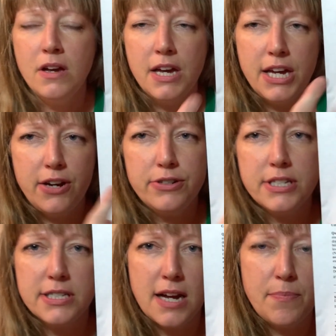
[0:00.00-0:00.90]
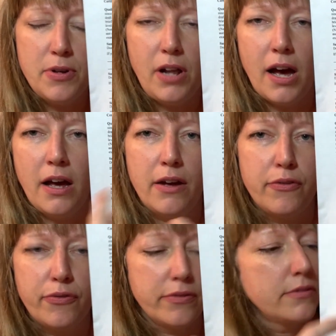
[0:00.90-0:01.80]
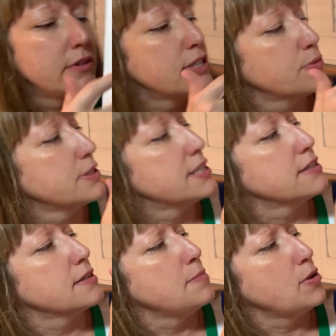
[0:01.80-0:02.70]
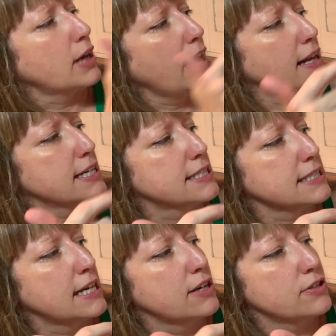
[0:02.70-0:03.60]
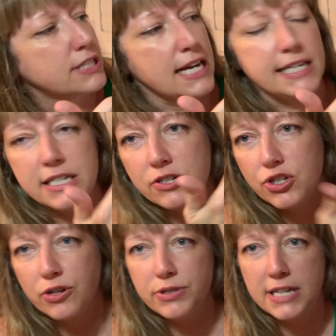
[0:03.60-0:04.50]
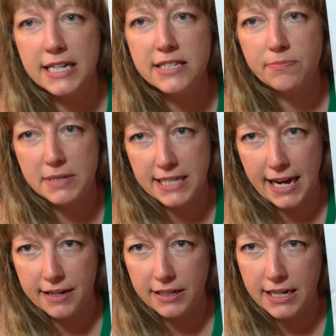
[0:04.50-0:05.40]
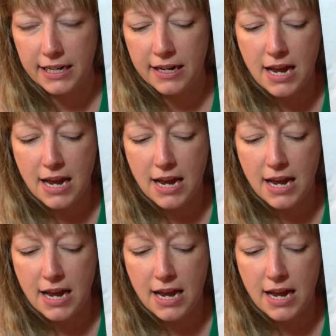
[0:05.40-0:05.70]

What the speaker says: here's a sample of, this one says Munich Helles, and it'll say, does it show signs of mishandling?